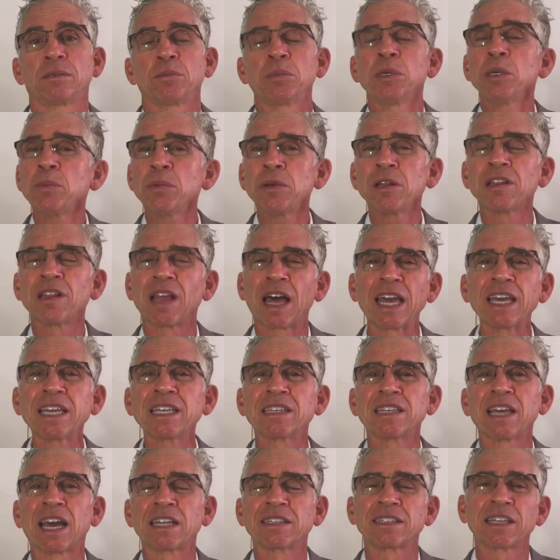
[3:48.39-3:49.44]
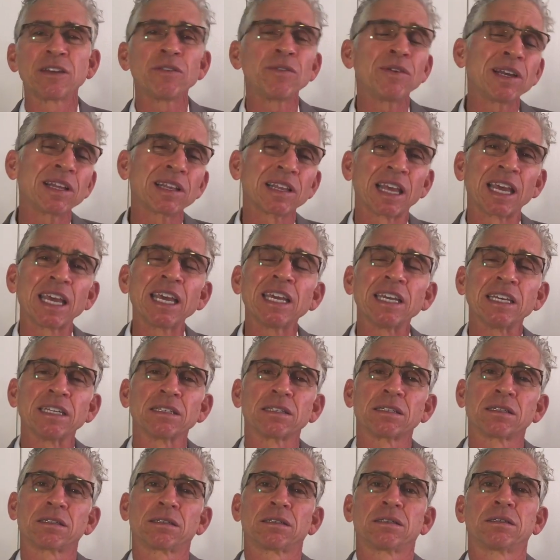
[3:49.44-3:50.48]
People like that. They
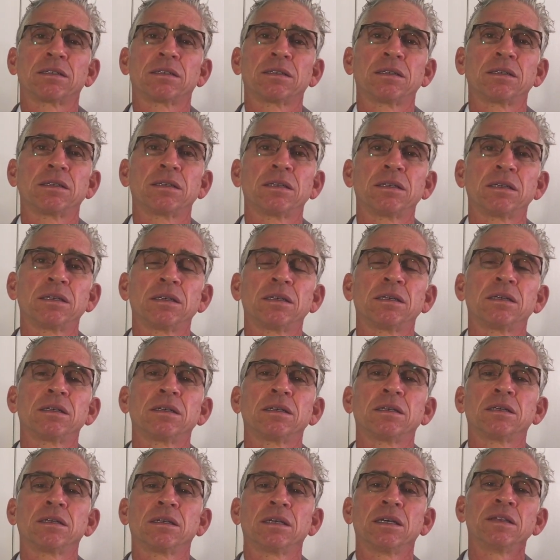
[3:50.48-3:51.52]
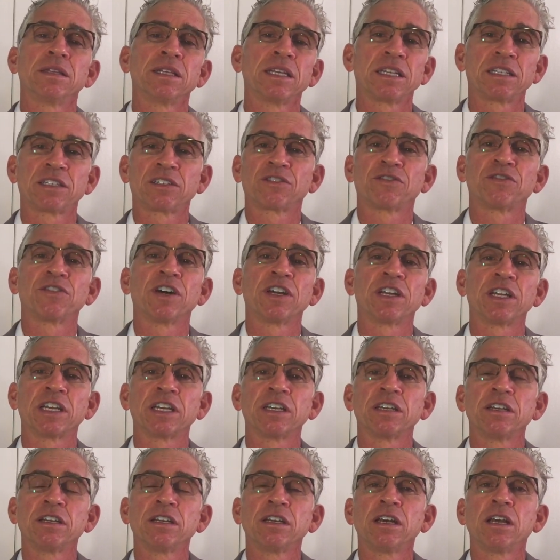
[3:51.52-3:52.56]
relate. And then it's
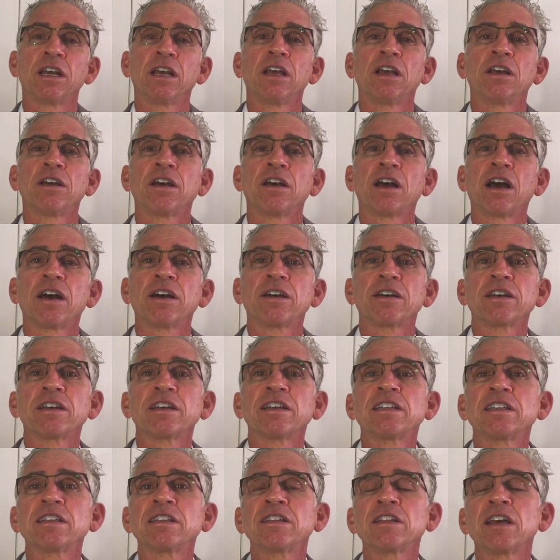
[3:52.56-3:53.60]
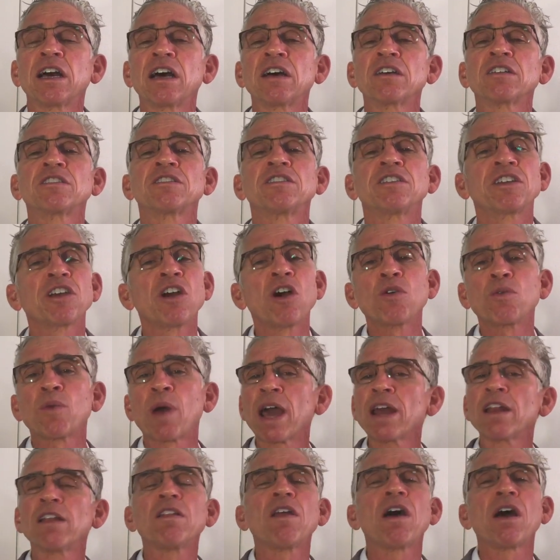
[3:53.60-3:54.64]
funny. To go
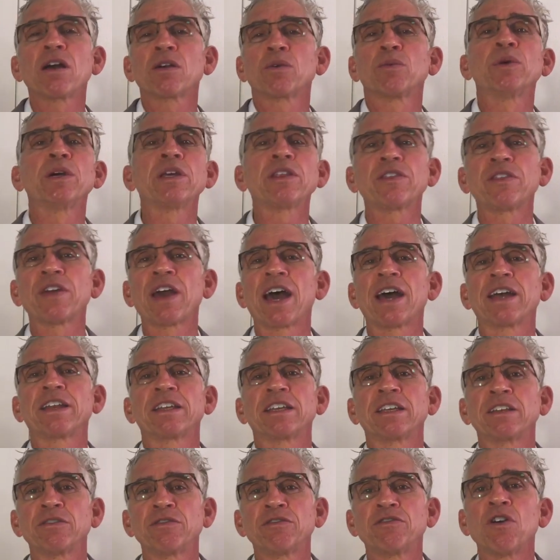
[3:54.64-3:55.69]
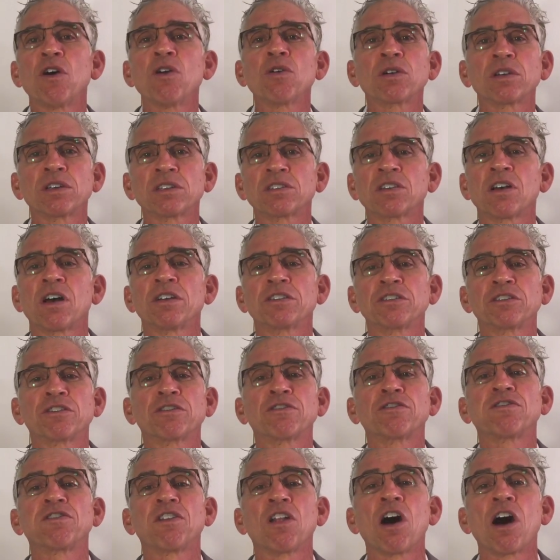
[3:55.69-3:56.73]
right along with that, you focus on your
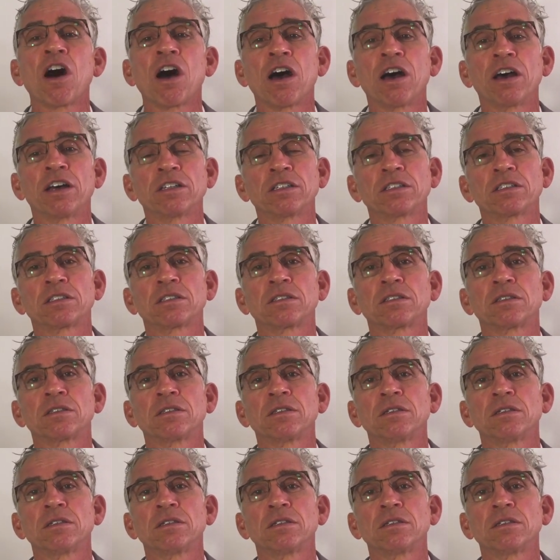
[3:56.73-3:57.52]
flaws.